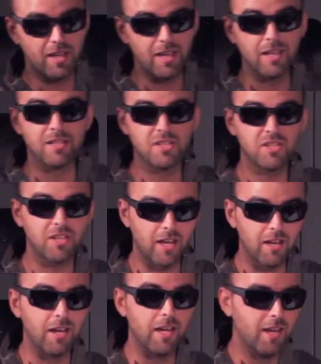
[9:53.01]
is
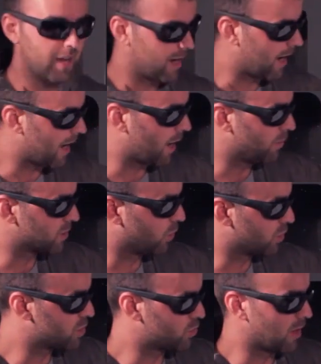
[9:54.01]
scary. It was
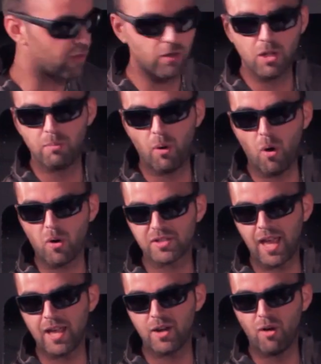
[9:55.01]
going straight through the box,
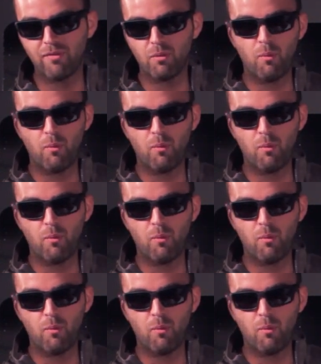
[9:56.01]
hitting off the